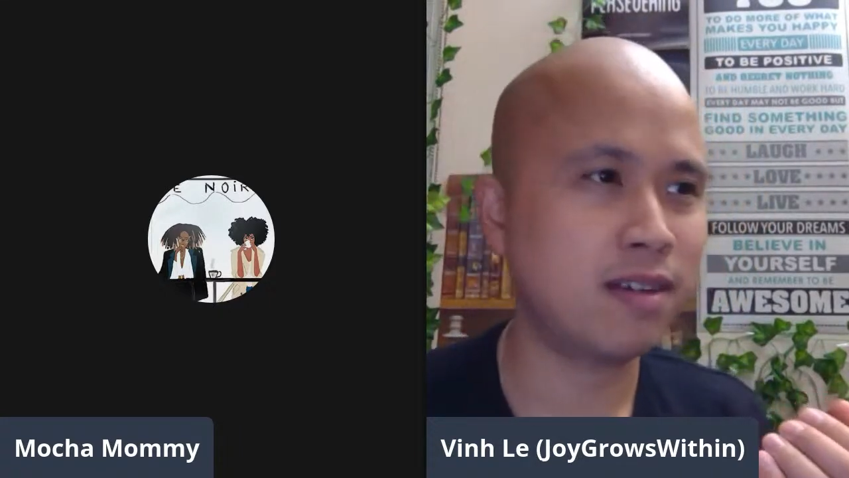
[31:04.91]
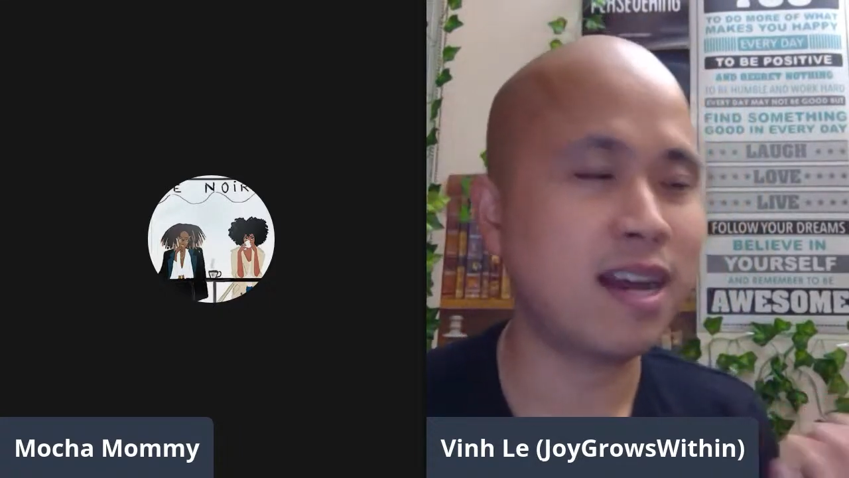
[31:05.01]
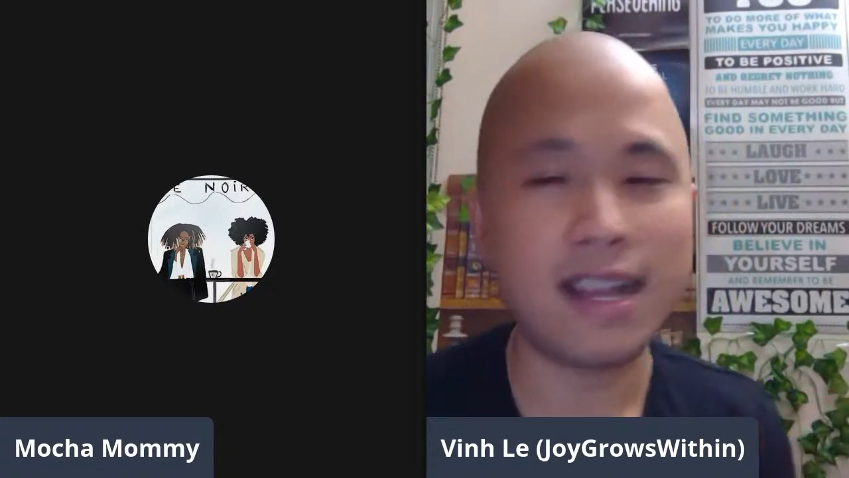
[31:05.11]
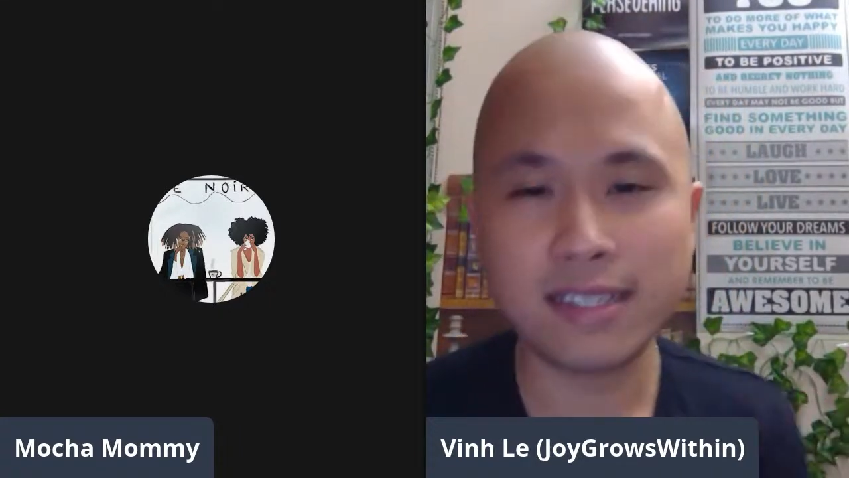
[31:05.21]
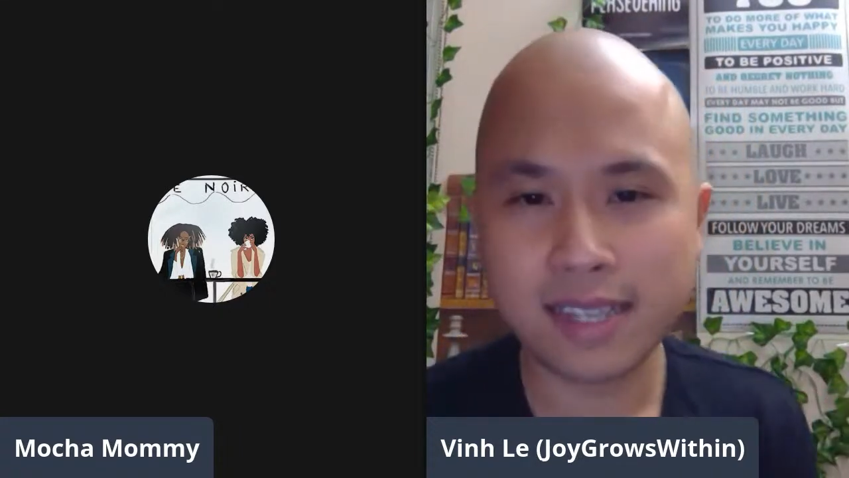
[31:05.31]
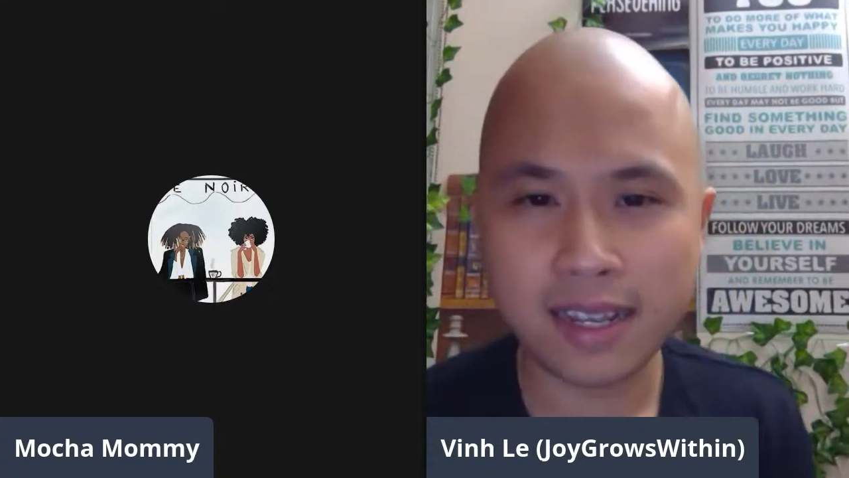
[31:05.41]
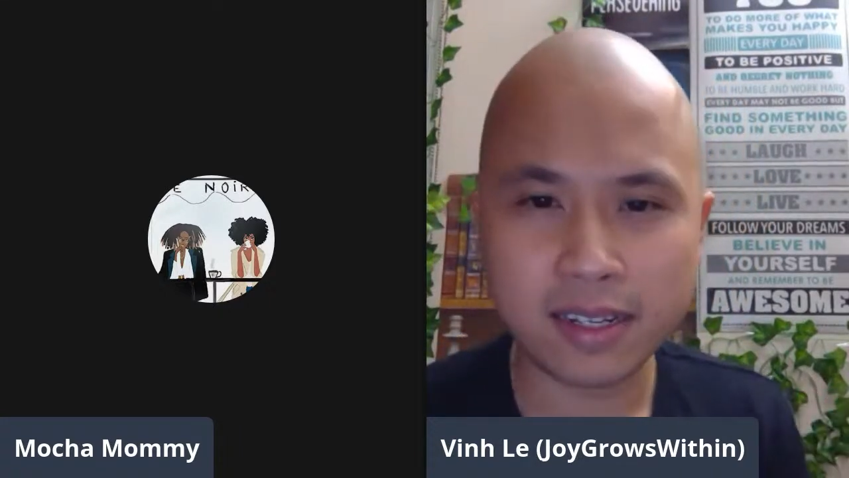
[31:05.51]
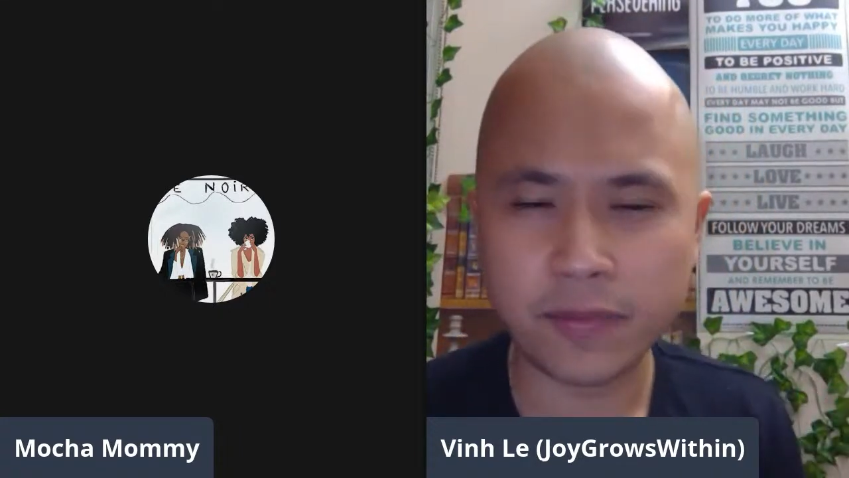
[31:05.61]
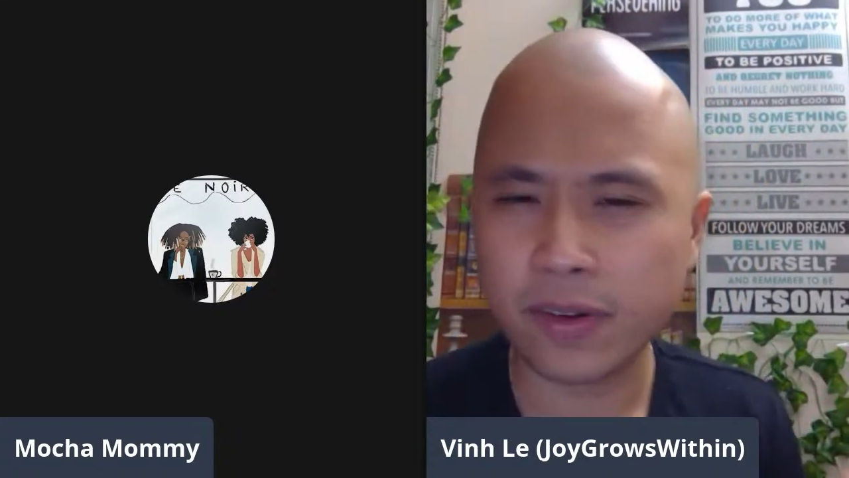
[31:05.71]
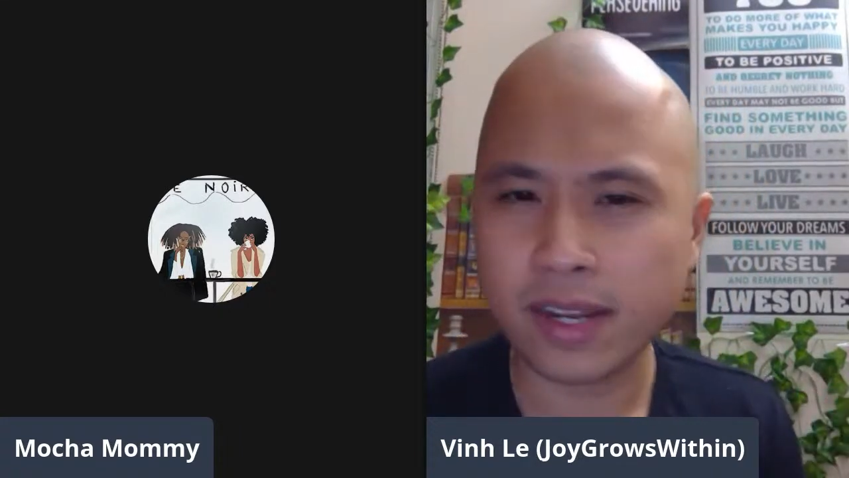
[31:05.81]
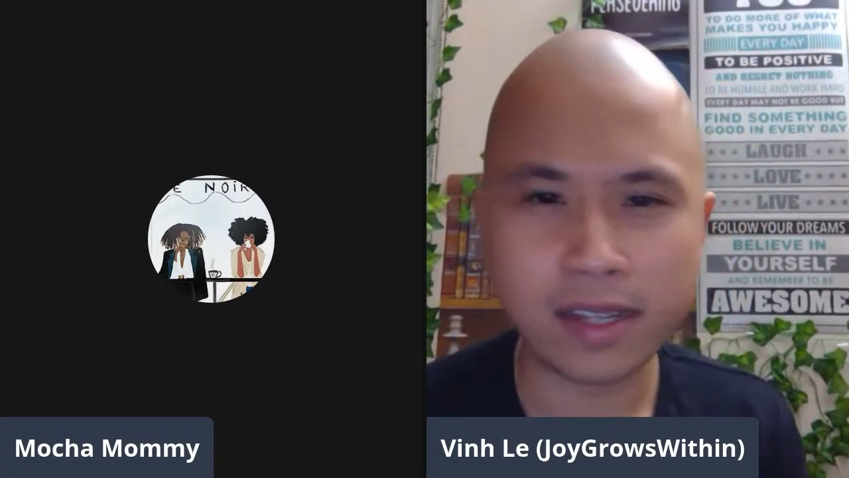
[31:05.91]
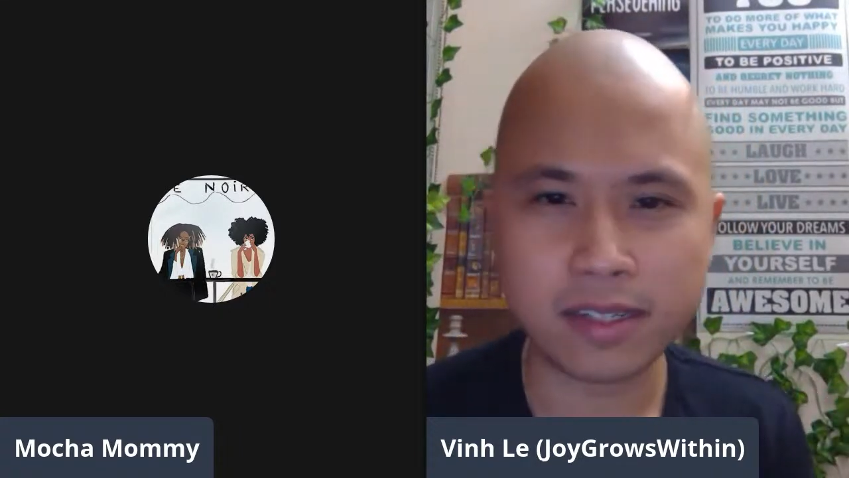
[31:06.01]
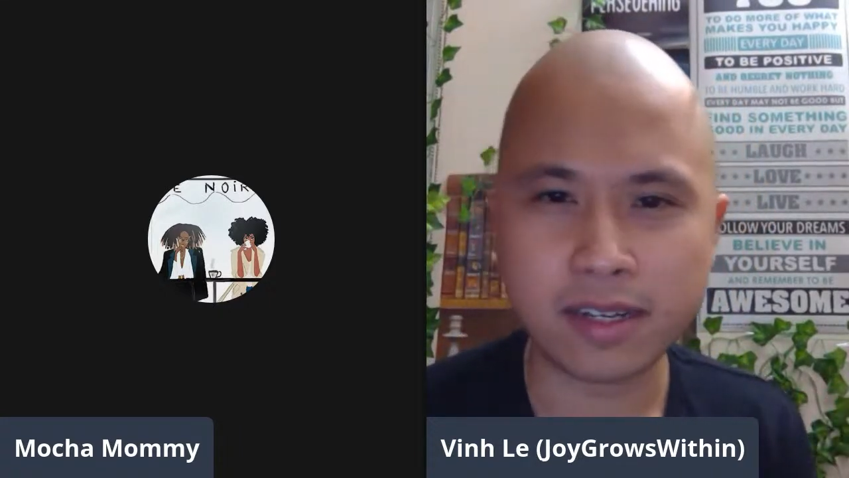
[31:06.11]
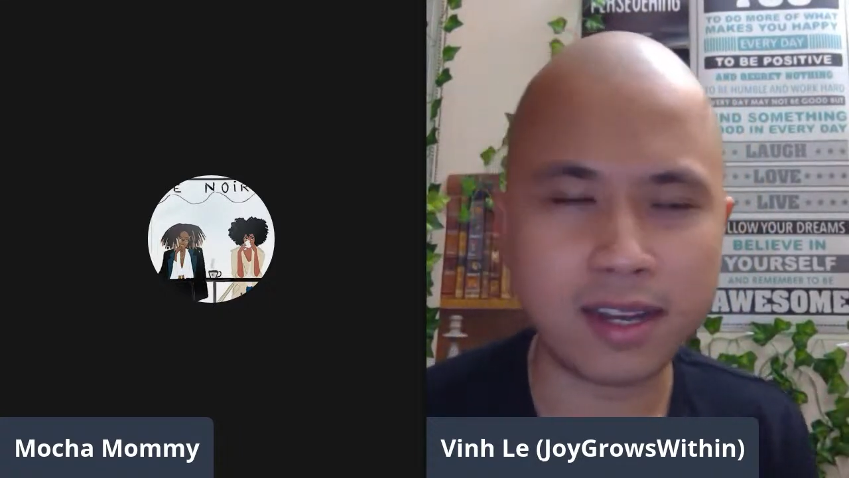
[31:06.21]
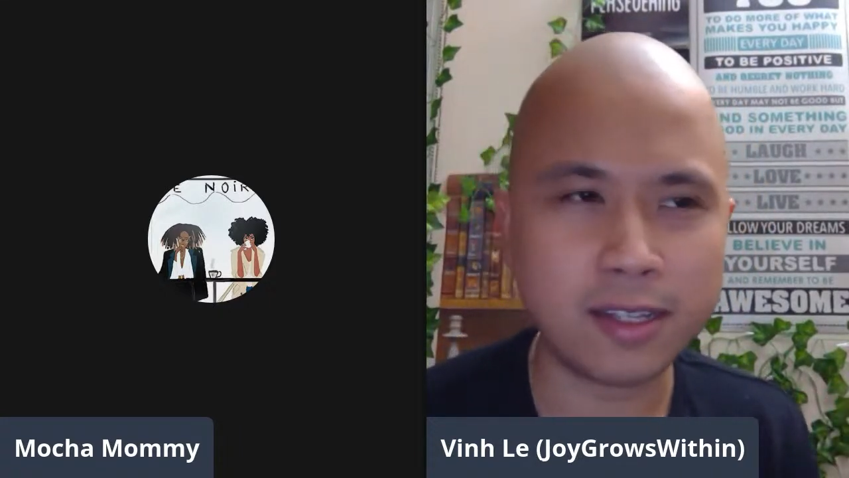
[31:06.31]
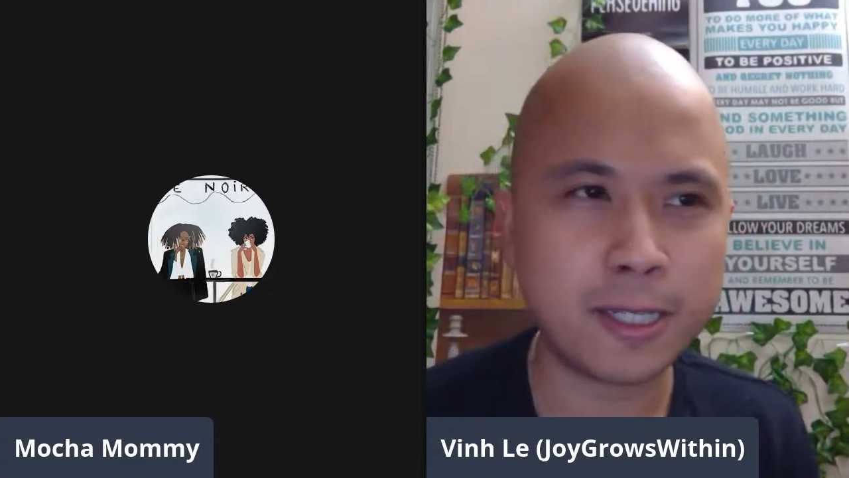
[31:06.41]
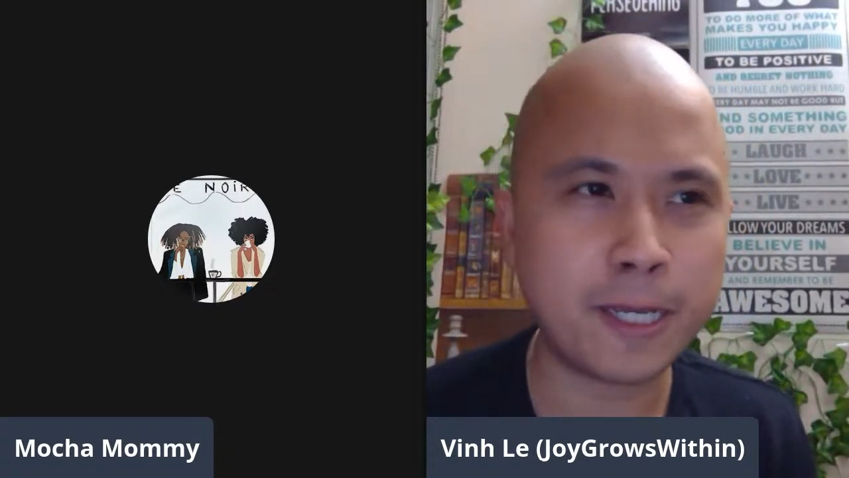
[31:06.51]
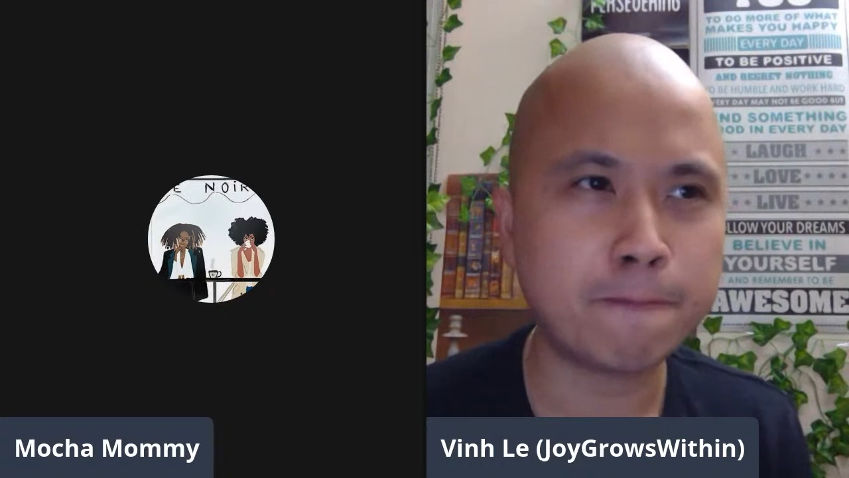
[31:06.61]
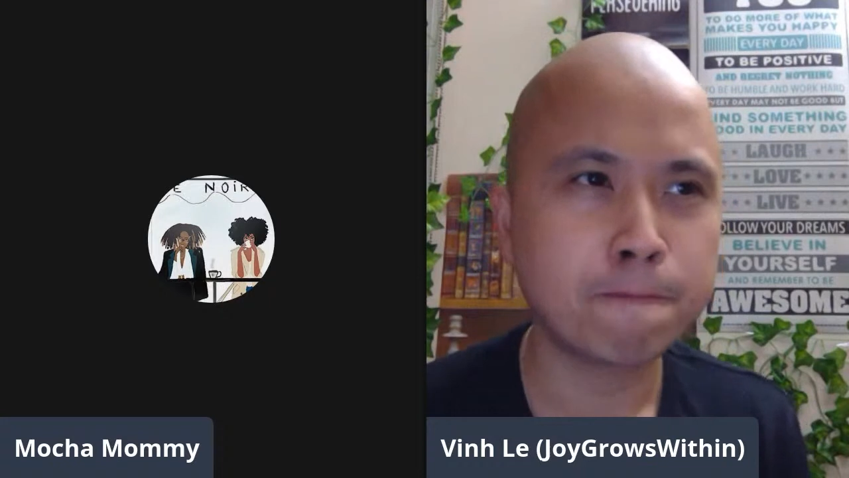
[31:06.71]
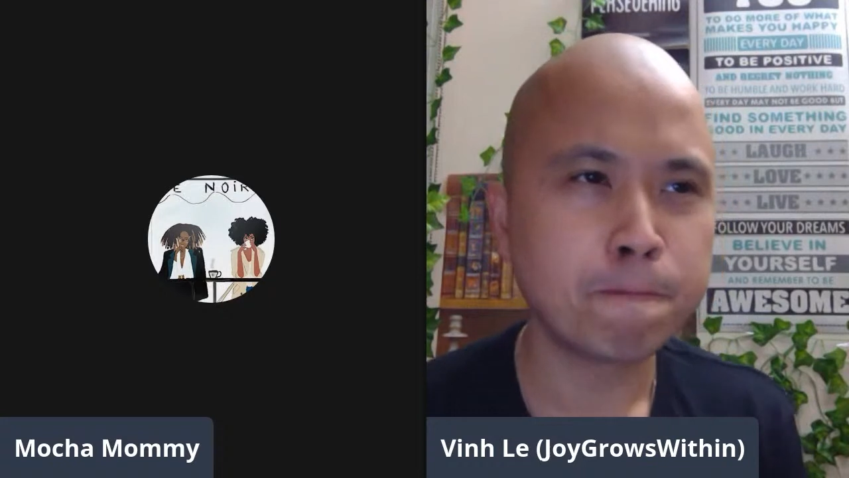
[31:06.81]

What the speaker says: content, different kinds of content,